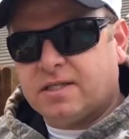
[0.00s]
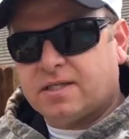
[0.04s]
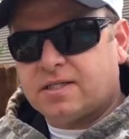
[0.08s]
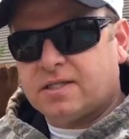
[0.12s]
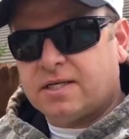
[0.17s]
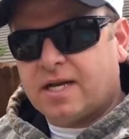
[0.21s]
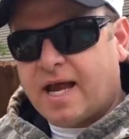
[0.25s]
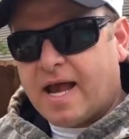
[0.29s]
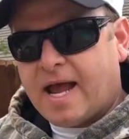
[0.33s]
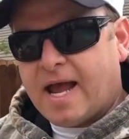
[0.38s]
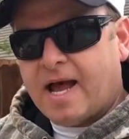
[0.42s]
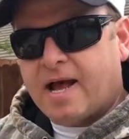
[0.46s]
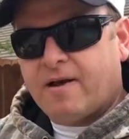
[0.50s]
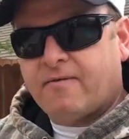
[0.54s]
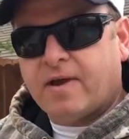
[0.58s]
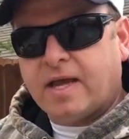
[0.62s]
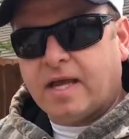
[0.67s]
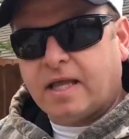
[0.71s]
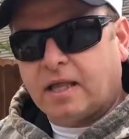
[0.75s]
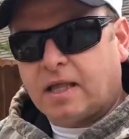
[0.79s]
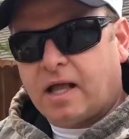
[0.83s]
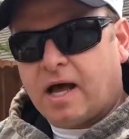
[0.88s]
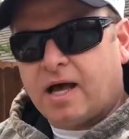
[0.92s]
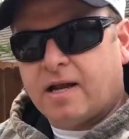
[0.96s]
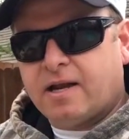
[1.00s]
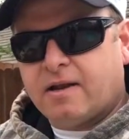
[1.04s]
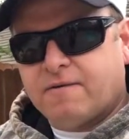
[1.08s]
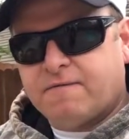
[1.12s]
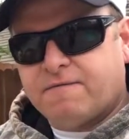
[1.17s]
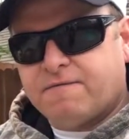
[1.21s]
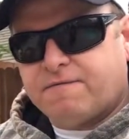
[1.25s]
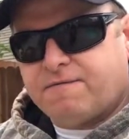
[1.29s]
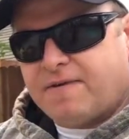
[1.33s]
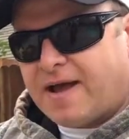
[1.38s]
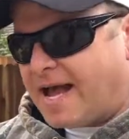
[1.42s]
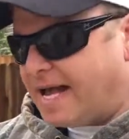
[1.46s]
doesn't have a lot
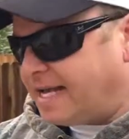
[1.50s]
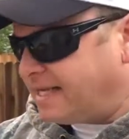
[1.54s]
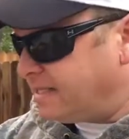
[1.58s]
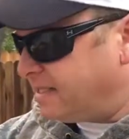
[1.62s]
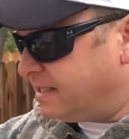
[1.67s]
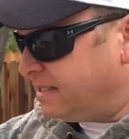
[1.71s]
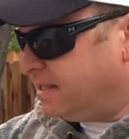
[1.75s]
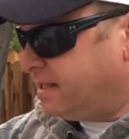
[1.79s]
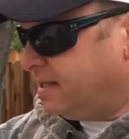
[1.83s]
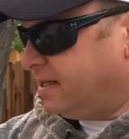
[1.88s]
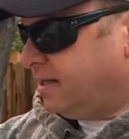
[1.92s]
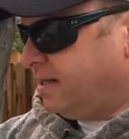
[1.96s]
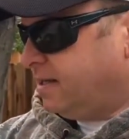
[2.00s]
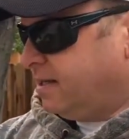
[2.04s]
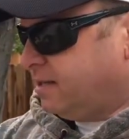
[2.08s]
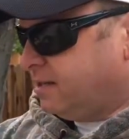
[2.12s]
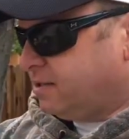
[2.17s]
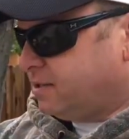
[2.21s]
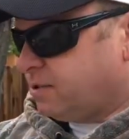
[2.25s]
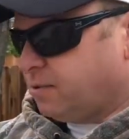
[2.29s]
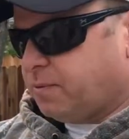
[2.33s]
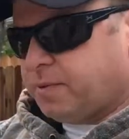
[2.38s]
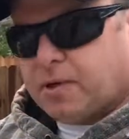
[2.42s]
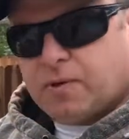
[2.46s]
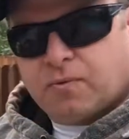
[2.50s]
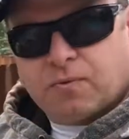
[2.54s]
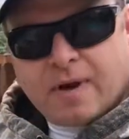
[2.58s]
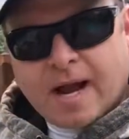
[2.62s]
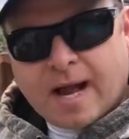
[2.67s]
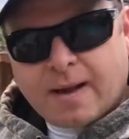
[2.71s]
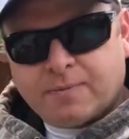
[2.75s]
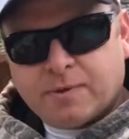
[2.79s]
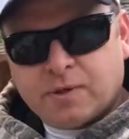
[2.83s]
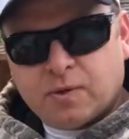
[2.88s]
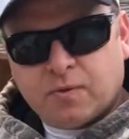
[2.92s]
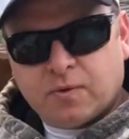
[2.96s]
of fat. So we
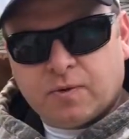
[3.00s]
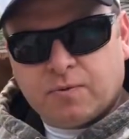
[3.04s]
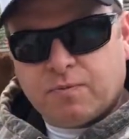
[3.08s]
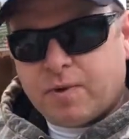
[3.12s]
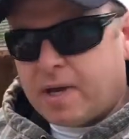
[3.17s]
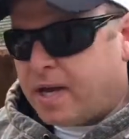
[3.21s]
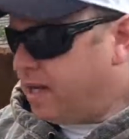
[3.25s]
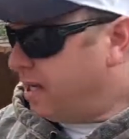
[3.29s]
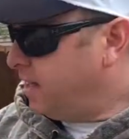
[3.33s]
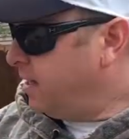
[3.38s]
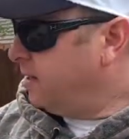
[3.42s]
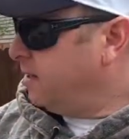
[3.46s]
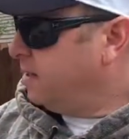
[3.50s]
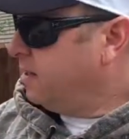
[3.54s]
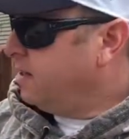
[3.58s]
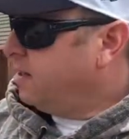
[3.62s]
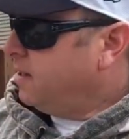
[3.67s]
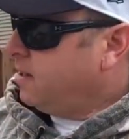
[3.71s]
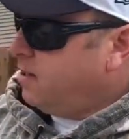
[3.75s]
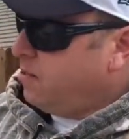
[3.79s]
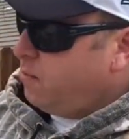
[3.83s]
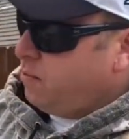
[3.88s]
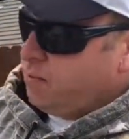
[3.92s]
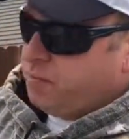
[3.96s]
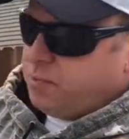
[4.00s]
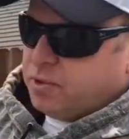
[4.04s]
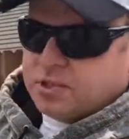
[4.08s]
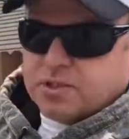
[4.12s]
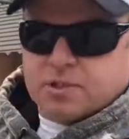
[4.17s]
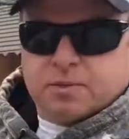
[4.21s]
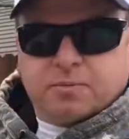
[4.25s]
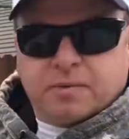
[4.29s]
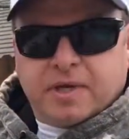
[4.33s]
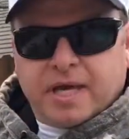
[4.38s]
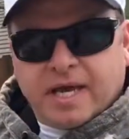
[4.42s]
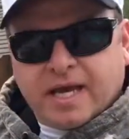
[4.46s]
wrapped it with bacon. We put
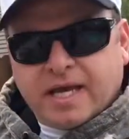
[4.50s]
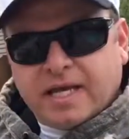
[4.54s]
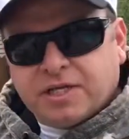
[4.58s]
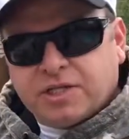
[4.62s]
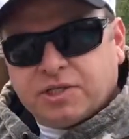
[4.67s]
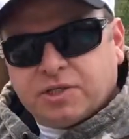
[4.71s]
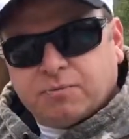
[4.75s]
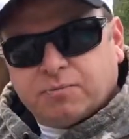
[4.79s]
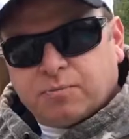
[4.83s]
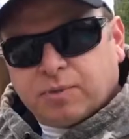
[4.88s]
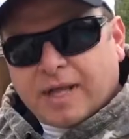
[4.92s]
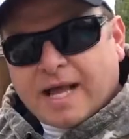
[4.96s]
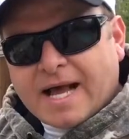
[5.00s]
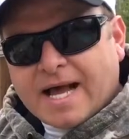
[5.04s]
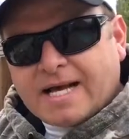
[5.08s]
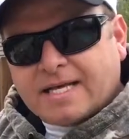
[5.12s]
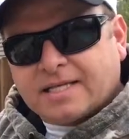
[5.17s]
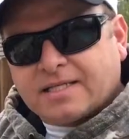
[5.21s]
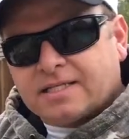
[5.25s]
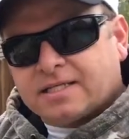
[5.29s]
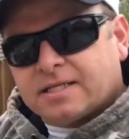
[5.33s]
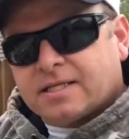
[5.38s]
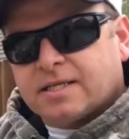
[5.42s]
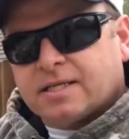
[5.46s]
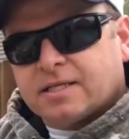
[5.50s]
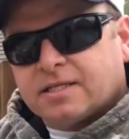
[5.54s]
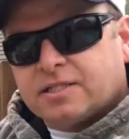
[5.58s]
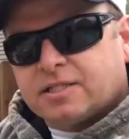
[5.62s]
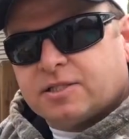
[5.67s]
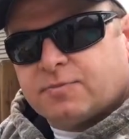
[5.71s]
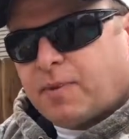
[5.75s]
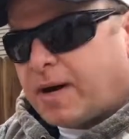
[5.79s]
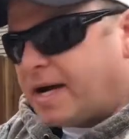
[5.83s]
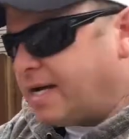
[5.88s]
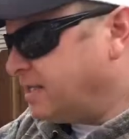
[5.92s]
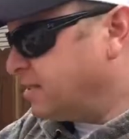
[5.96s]
some Cajun Blast
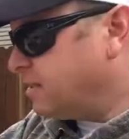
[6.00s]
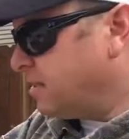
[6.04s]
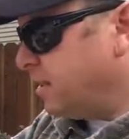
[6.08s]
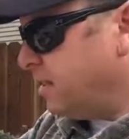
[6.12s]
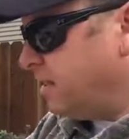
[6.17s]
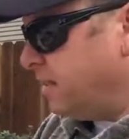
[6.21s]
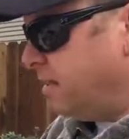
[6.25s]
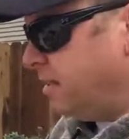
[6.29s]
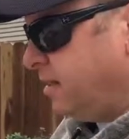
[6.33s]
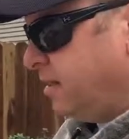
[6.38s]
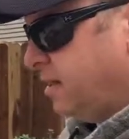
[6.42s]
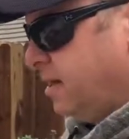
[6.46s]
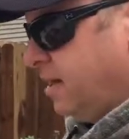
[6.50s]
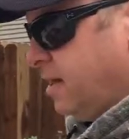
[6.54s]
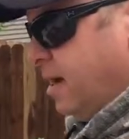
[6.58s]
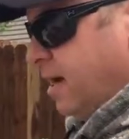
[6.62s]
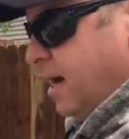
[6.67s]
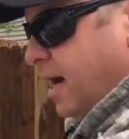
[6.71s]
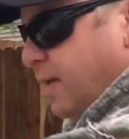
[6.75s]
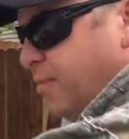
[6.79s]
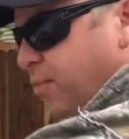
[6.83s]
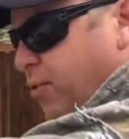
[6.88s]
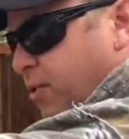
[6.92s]
spice on it. I